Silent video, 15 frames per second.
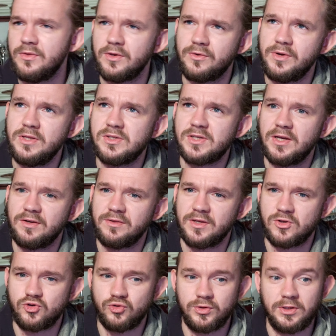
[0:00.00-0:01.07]
the green side of
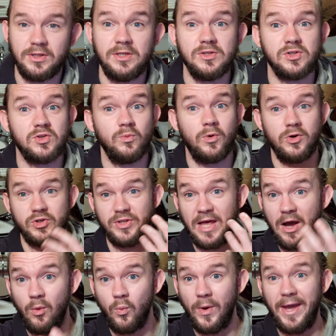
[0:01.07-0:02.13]
things really leans towards
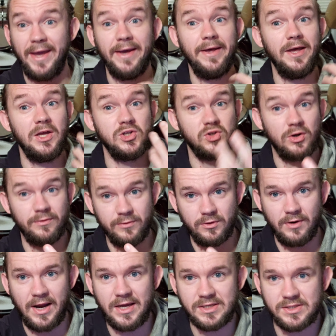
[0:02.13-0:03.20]
that wet, sort of
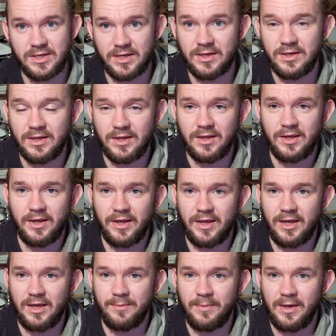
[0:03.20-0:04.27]
grassy
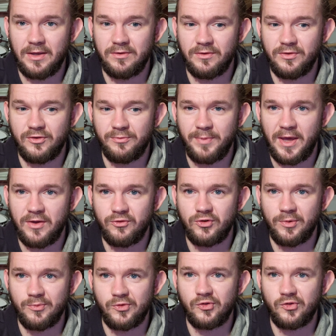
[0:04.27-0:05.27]
end of the spectrum.